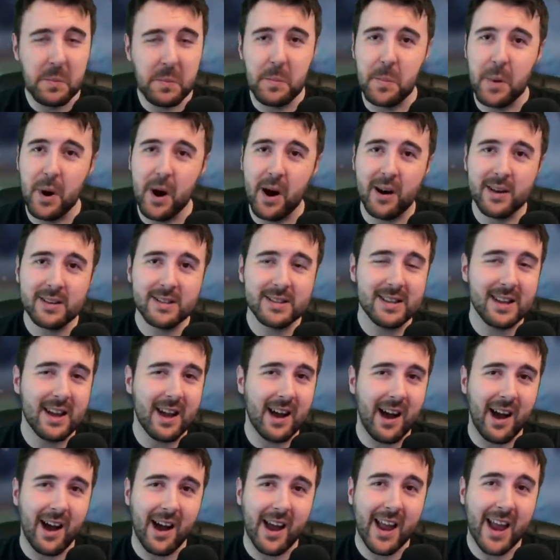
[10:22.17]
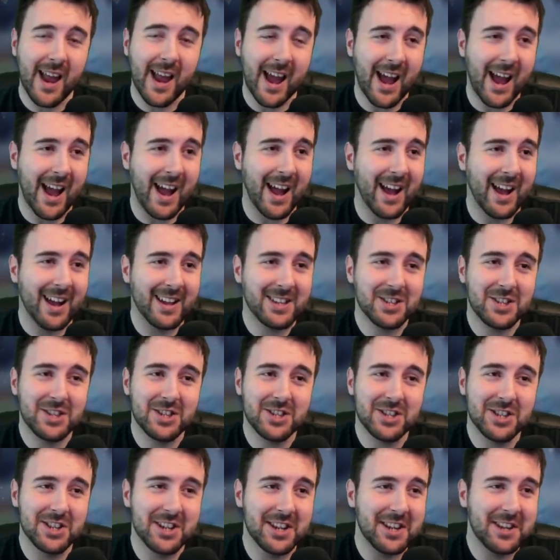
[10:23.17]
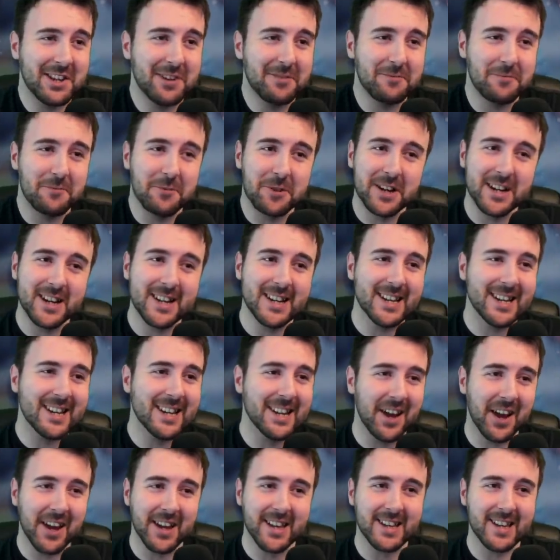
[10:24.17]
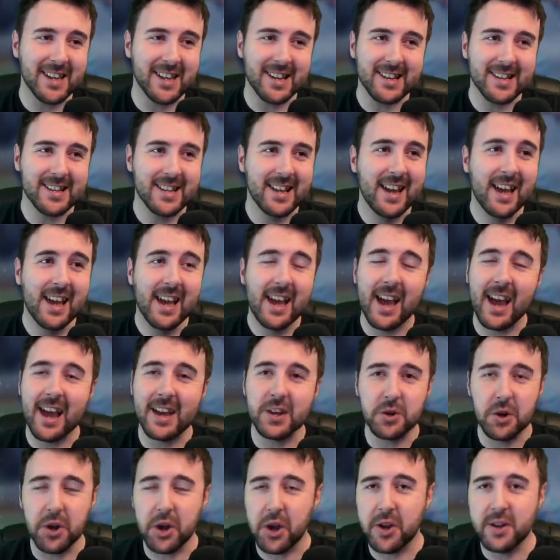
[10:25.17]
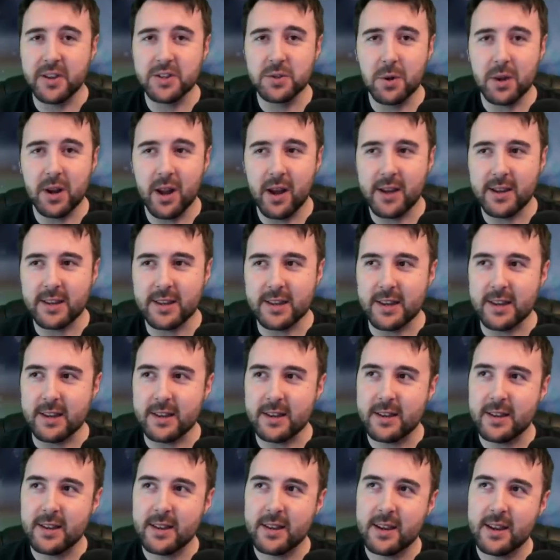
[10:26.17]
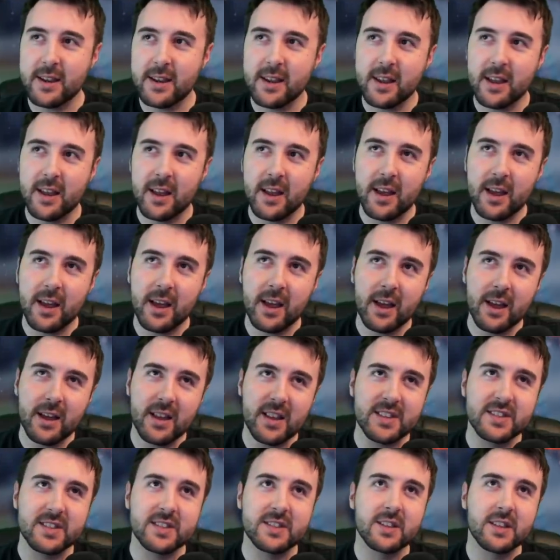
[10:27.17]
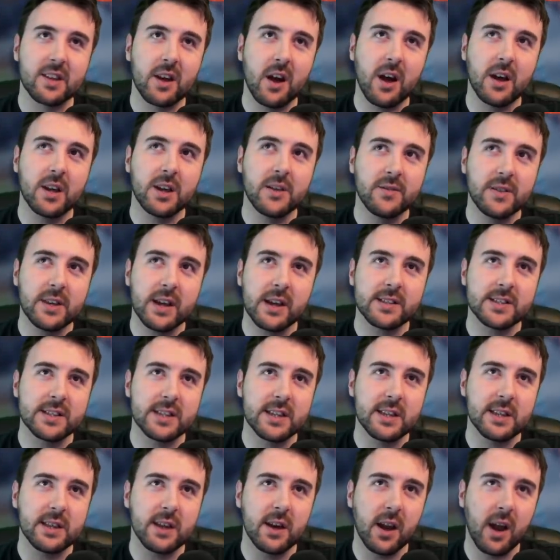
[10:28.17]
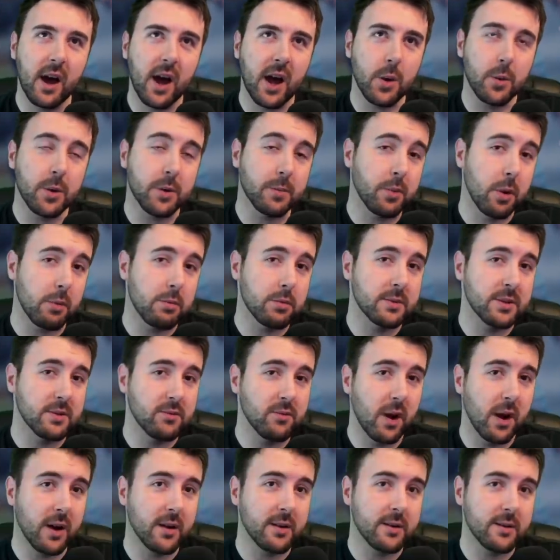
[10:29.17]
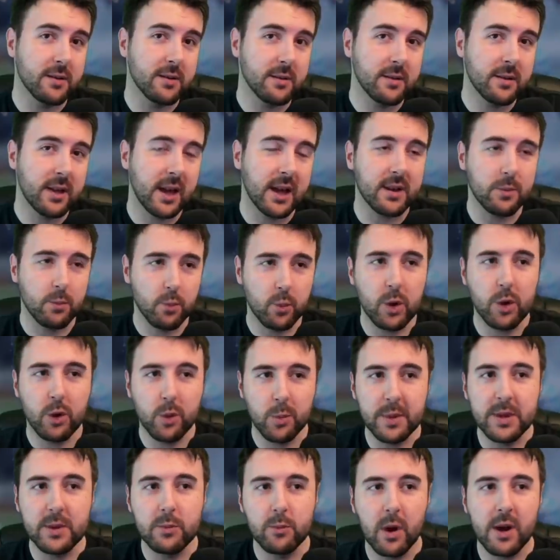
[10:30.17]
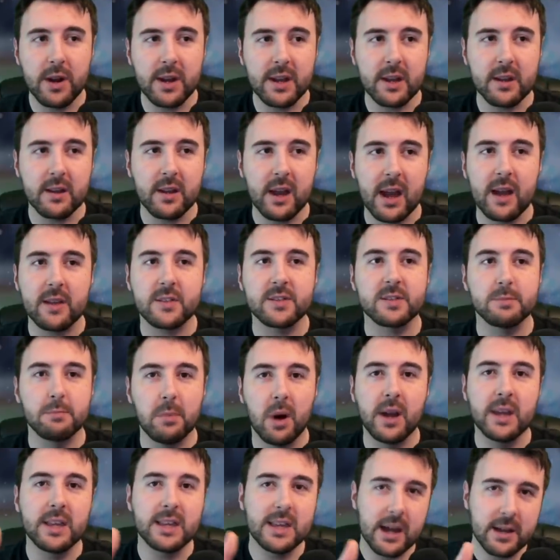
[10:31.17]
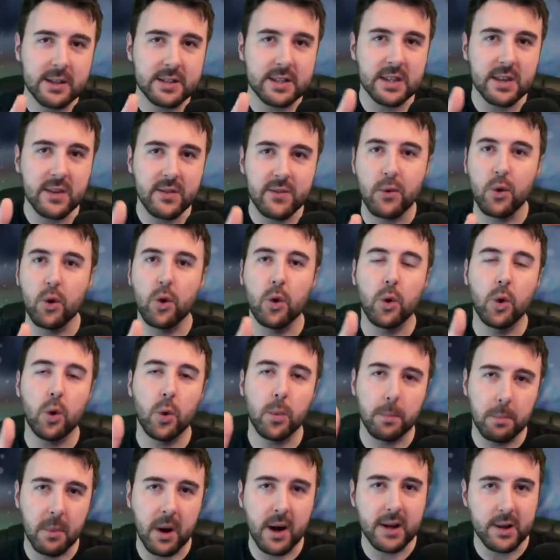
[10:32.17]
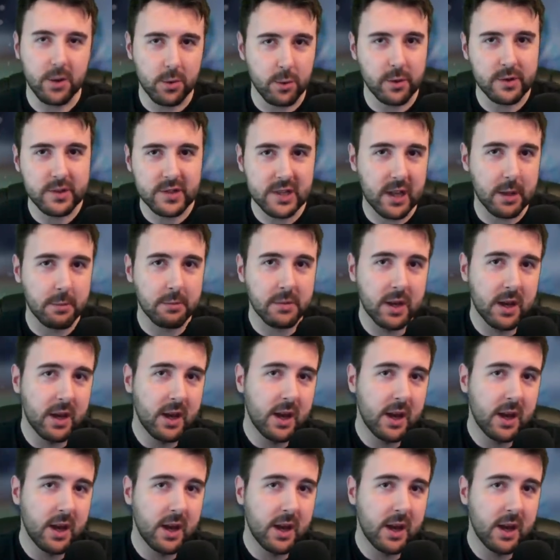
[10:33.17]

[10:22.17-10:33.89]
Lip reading: But I actually really like it. And not only do I like it, this is the kind of Yeti that I would probably run and will be running as my Yeti for my Norse team.